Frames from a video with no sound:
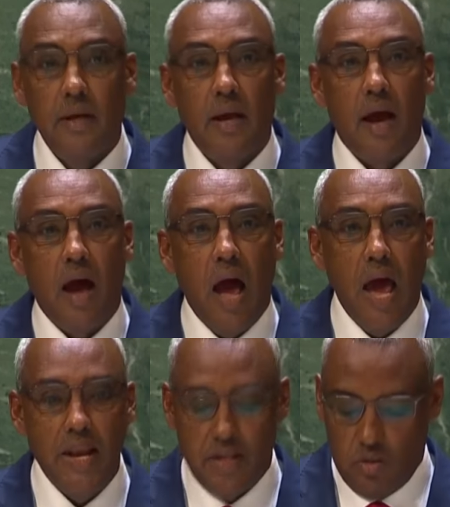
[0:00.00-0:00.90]

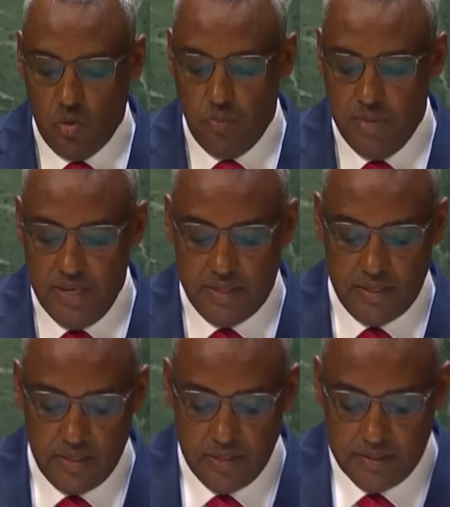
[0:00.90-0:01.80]
and to meet
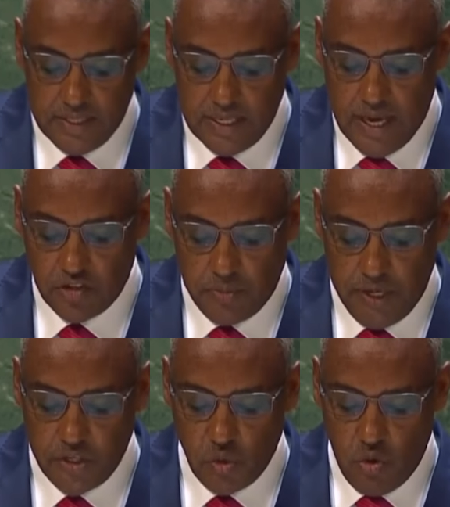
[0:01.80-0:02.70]
the
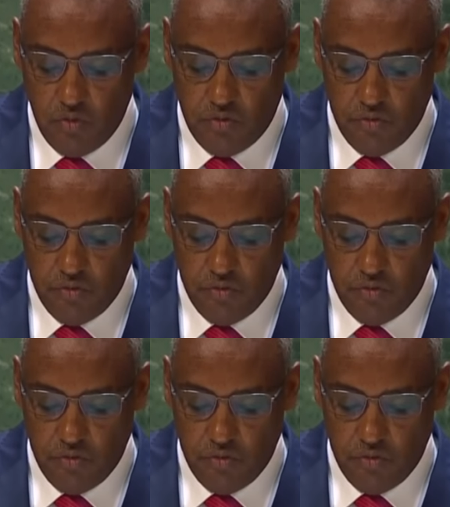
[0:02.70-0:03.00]
aspiration of